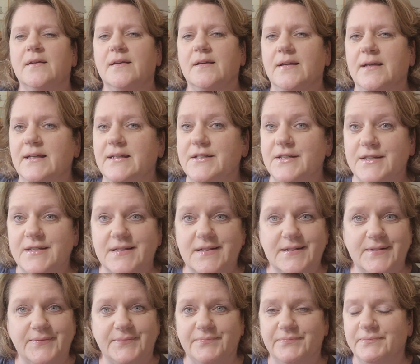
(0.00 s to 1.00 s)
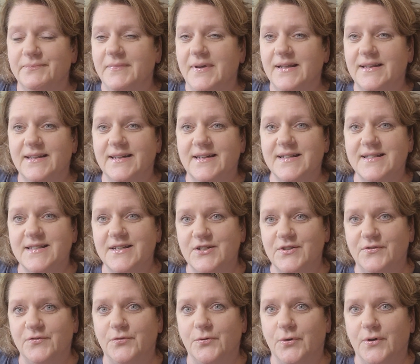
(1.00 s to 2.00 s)
He just made the
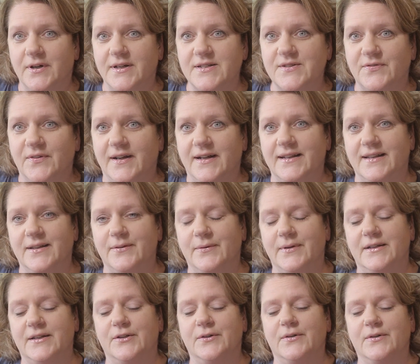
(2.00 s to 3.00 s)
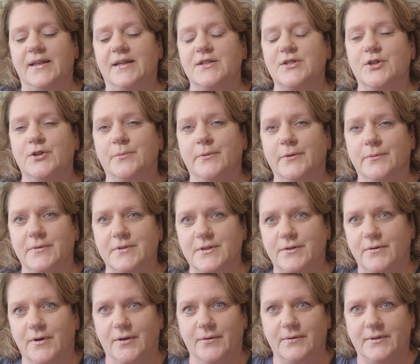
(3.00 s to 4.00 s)
decision for us. Finally, we knew that tumor was
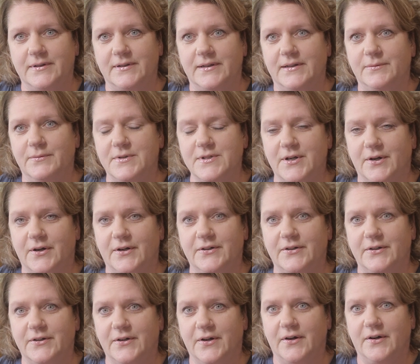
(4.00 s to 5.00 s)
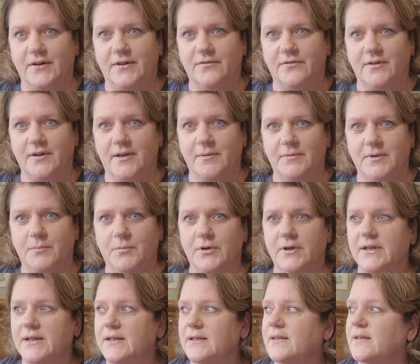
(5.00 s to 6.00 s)
growing, and it was harder and harder for him to
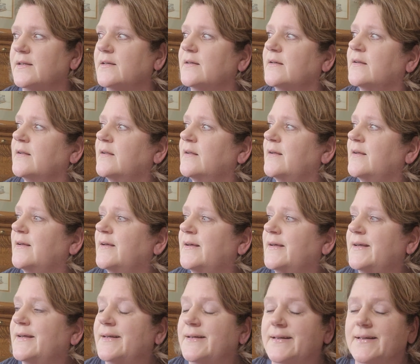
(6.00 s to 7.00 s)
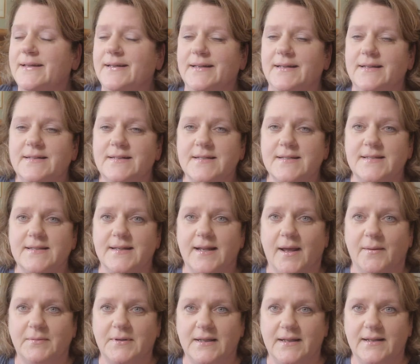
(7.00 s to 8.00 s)
breathe. And he just
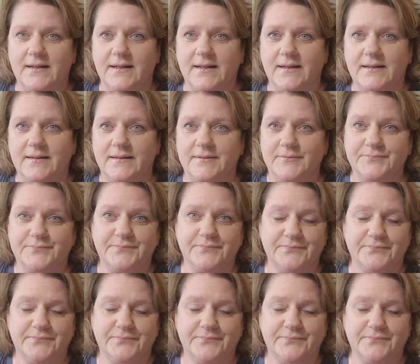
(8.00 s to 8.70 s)
stopped eating and